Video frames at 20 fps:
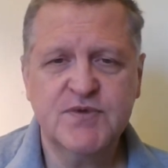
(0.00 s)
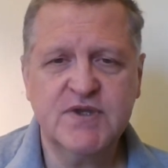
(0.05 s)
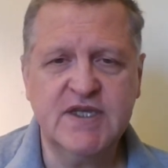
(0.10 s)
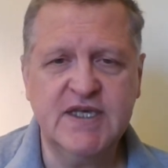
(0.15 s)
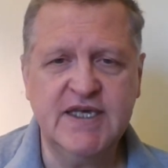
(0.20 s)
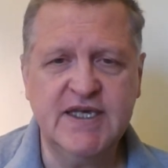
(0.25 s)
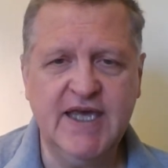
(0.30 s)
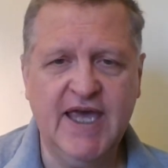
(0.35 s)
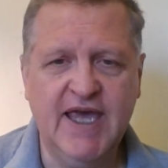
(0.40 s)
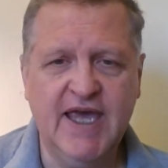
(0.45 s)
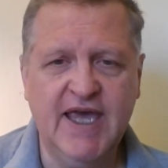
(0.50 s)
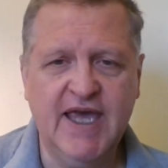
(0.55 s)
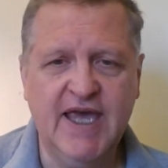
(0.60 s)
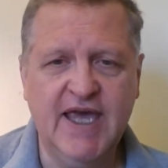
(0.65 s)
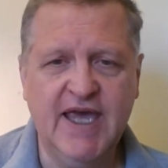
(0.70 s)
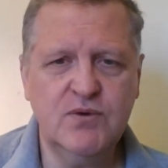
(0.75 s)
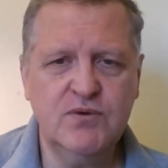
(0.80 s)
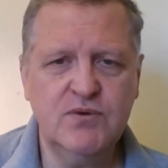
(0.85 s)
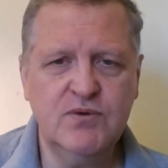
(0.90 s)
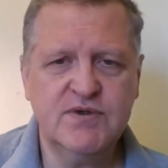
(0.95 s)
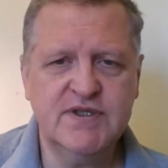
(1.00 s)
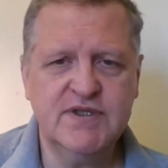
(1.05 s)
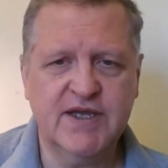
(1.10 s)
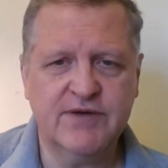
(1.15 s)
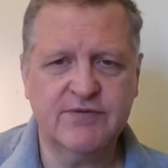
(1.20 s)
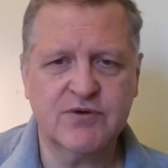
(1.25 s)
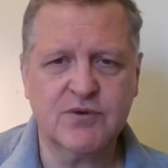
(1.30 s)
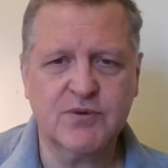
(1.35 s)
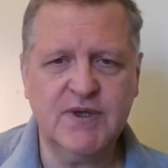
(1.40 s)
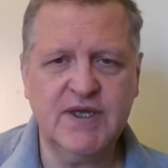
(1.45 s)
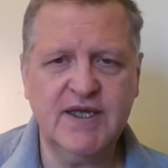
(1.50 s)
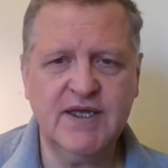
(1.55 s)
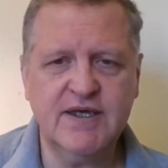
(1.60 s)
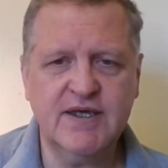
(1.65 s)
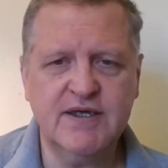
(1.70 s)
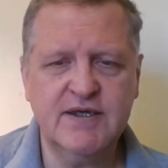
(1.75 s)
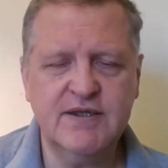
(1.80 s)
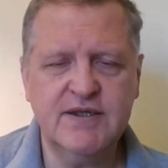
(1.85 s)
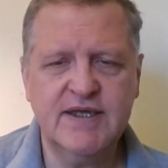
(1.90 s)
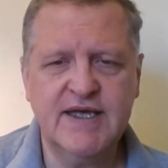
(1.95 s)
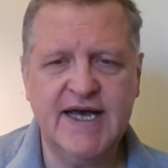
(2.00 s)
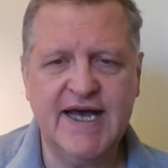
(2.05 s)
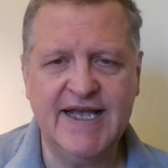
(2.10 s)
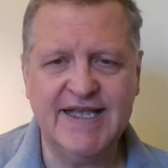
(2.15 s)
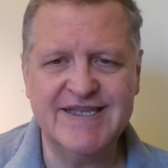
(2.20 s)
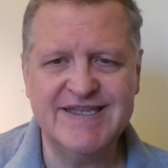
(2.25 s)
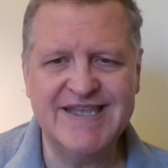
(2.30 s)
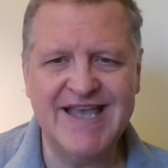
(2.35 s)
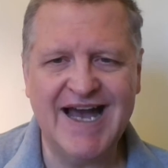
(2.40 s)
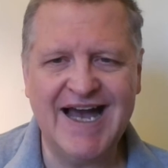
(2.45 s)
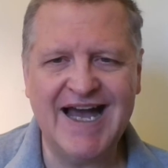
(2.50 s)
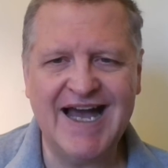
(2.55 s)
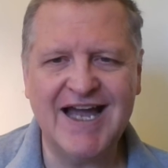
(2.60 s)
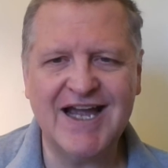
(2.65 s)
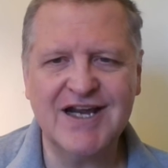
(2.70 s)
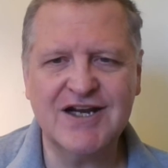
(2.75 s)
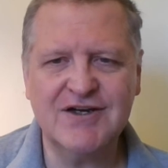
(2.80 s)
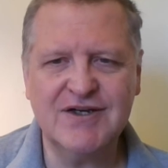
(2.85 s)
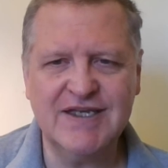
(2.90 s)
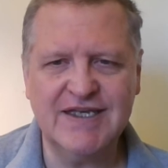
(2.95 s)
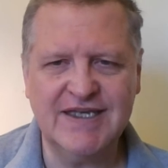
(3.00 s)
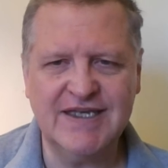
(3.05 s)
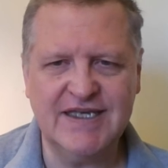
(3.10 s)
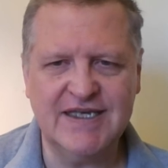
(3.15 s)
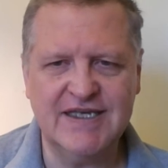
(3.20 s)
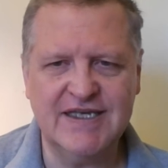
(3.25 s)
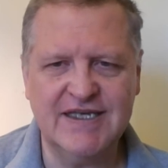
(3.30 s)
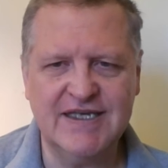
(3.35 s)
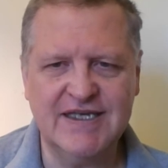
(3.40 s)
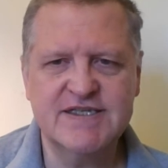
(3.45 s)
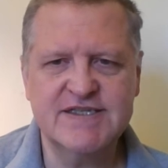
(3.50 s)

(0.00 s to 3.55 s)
Que eu deveria andar e